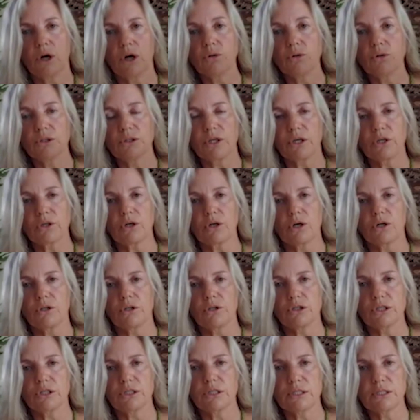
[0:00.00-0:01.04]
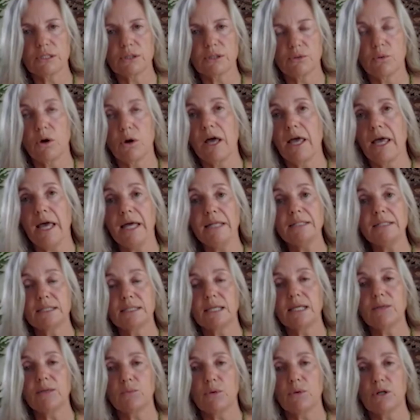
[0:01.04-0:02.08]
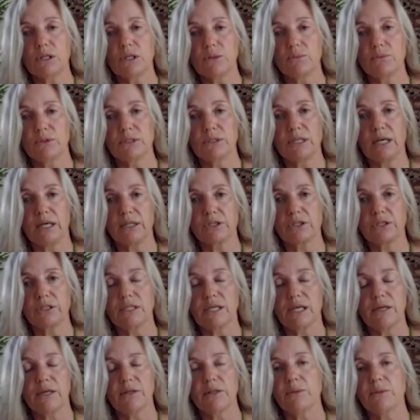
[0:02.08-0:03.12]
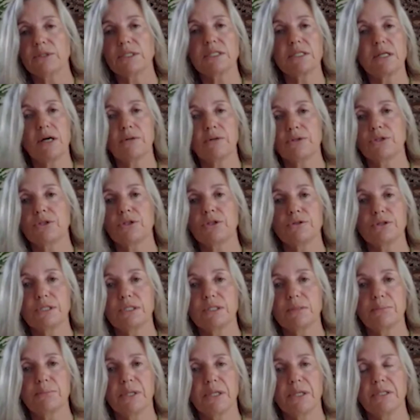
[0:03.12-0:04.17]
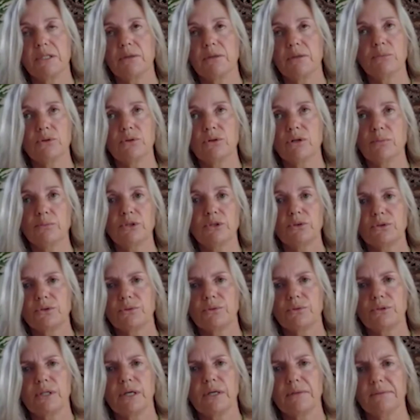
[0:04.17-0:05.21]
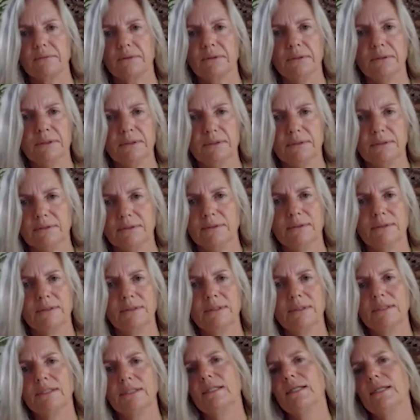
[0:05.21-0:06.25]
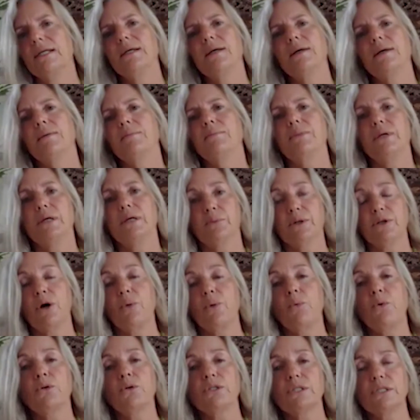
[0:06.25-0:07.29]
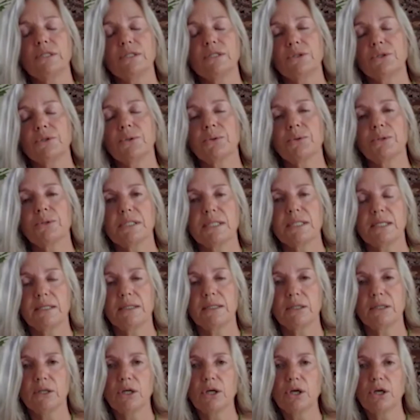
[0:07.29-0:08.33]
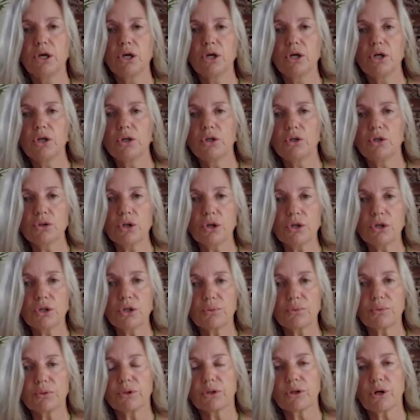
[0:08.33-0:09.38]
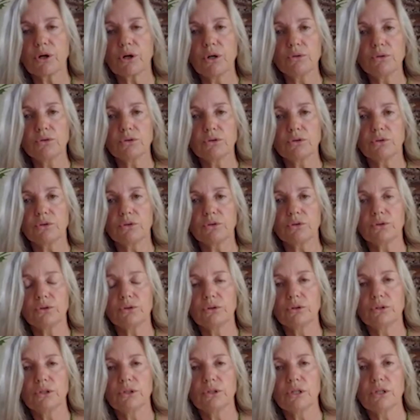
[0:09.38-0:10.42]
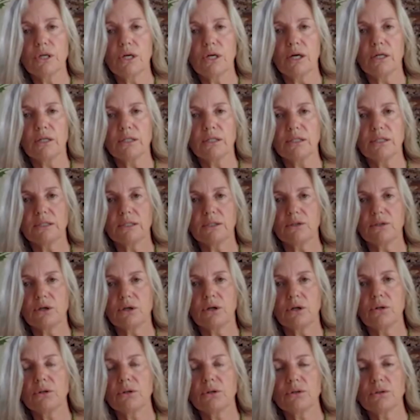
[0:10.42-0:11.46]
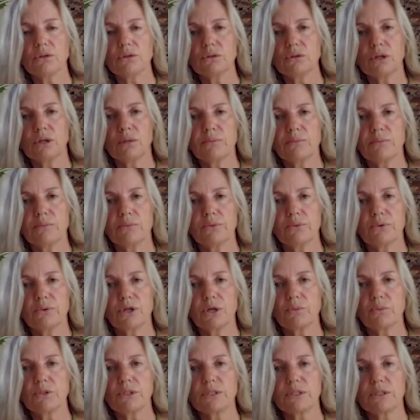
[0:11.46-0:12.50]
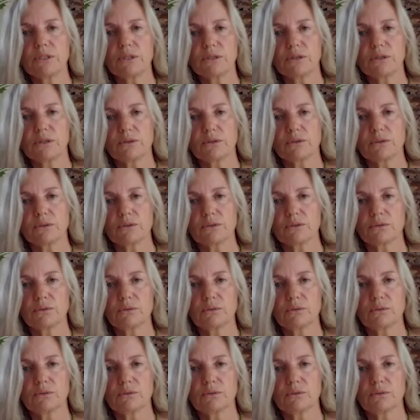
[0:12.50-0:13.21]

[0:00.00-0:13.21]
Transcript: cult psychologist who I hadn't seen while he was actually there. I was so disobedient. I thought, I'm not doing that. But when I walked in the door, he said, you're in a cult, don't you? And I said, no, I thought I was in a